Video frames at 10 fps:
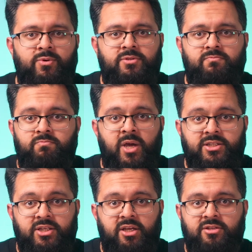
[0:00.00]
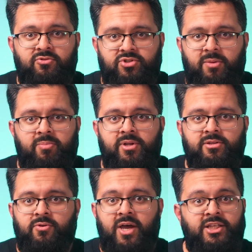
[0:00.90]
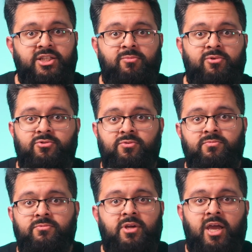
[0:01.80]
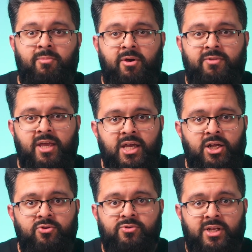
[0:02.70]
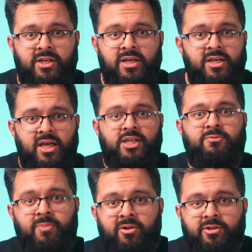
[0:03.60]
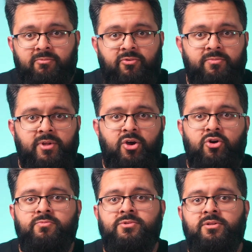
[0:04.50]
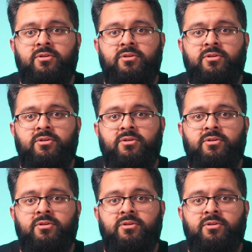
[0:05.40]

it was Mexicans or Japanese or Eskimos who came out of their igloos and expelled them from their homes